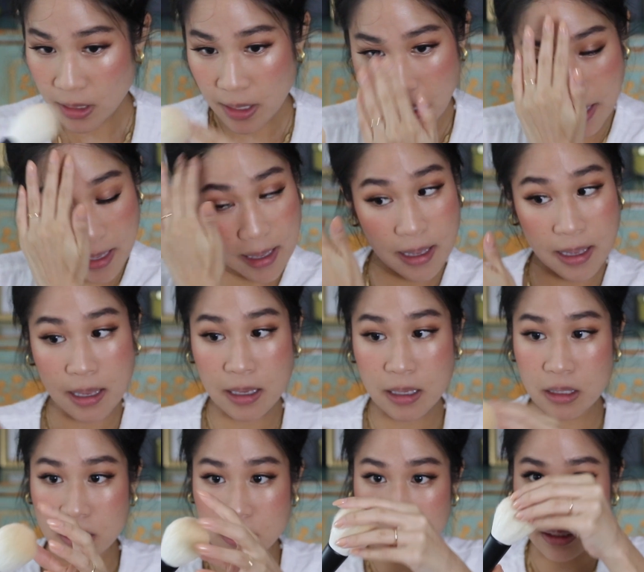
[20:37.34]

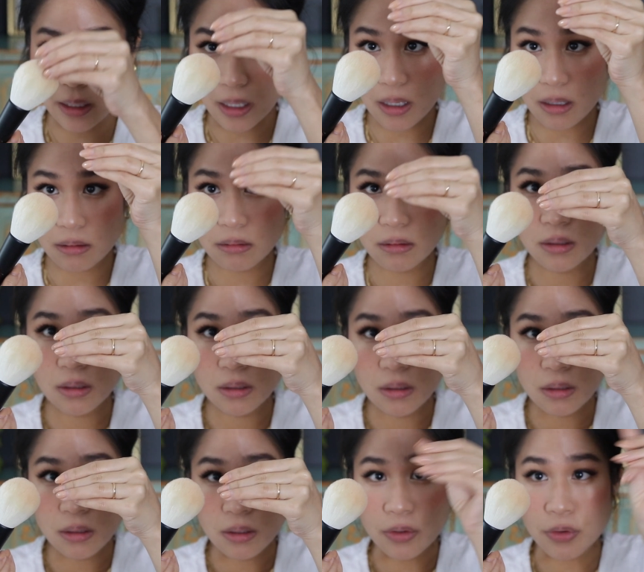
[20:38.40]
And yeah,
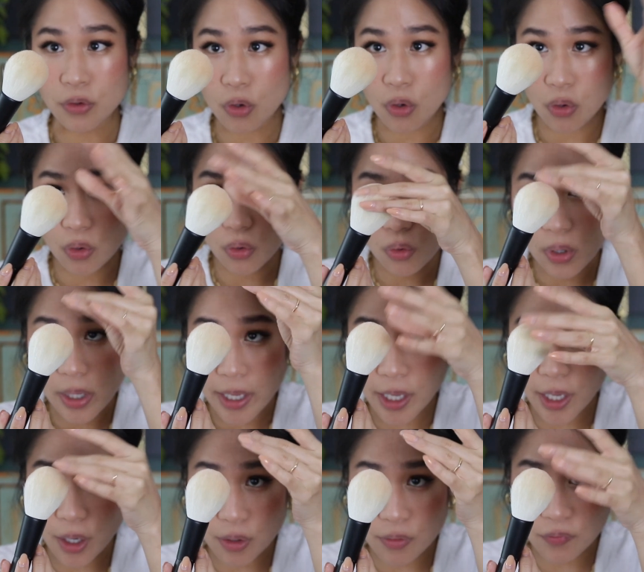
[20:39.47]
no
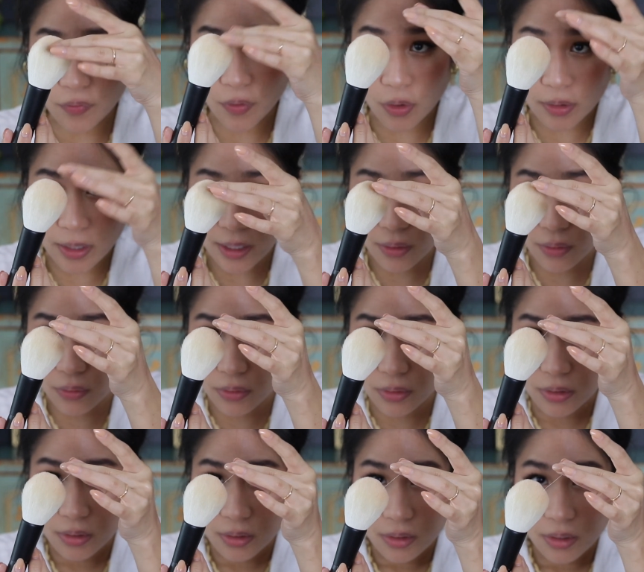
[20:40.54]
hair fallout.
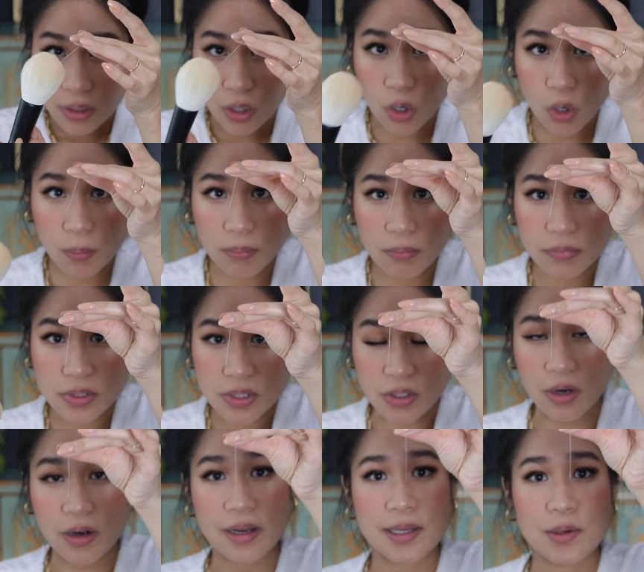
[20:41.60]
Oh,
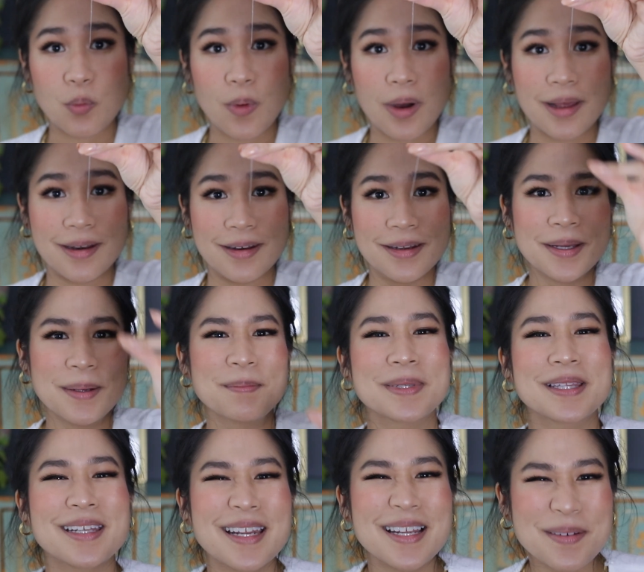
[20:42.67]
sorry, one. But
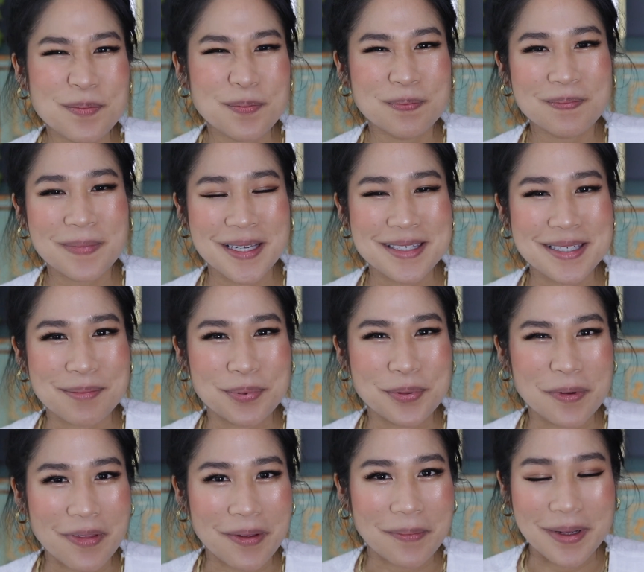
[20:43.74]
then I did
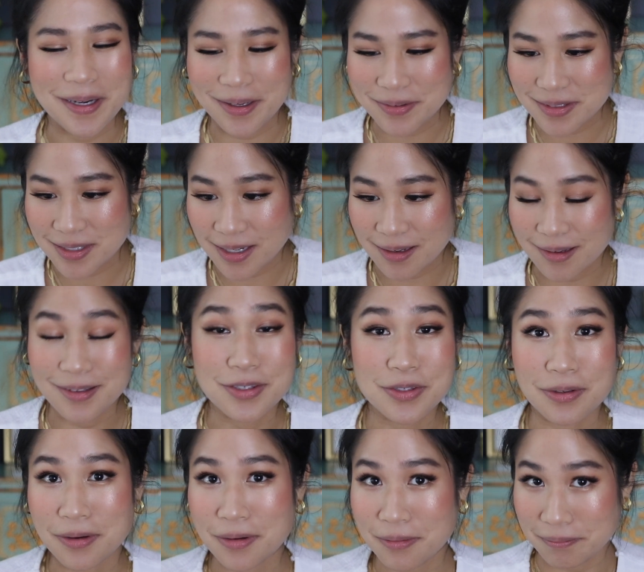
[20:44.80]
pull that one out, didn't I?
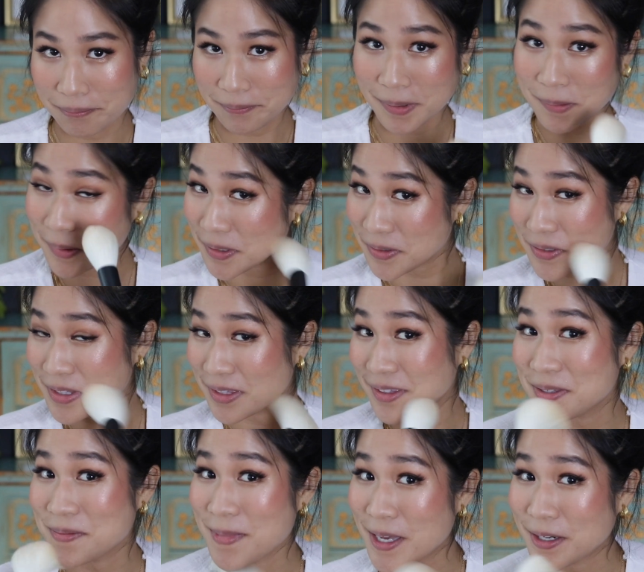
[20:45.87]
So maybe it
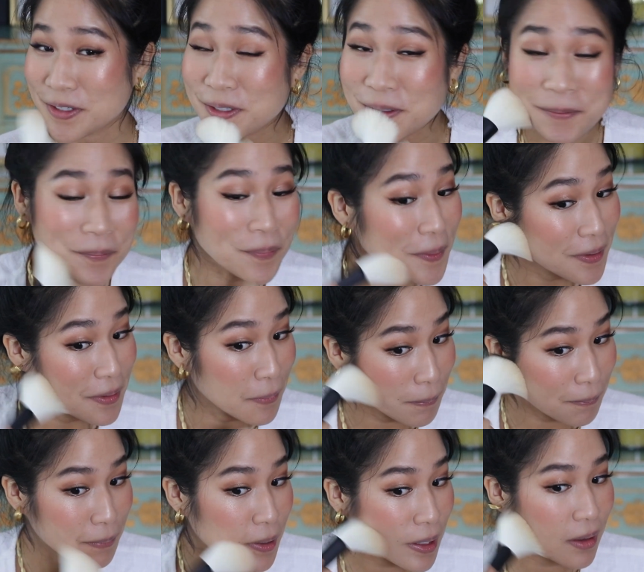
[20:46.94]
doesn't matter.
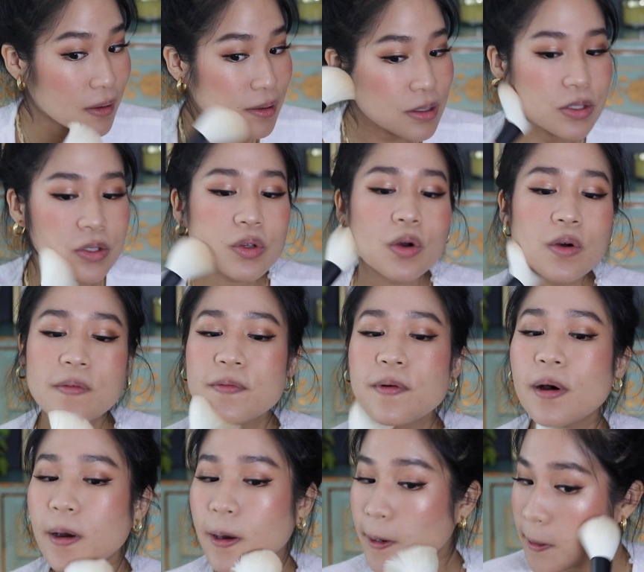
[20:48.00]
But so
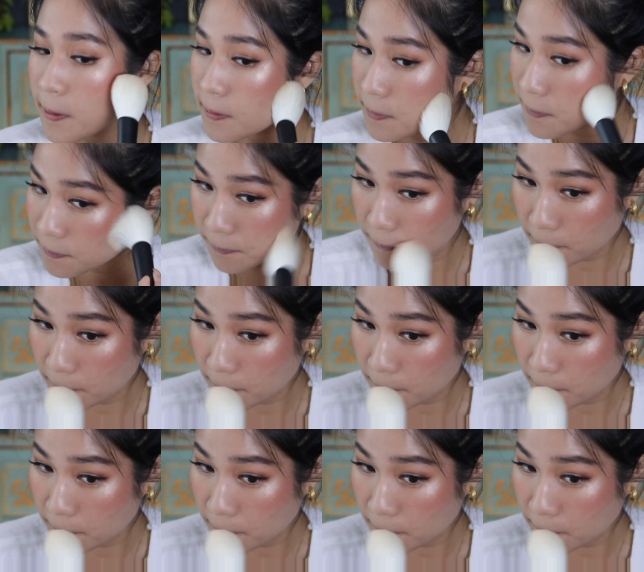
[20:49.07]
far,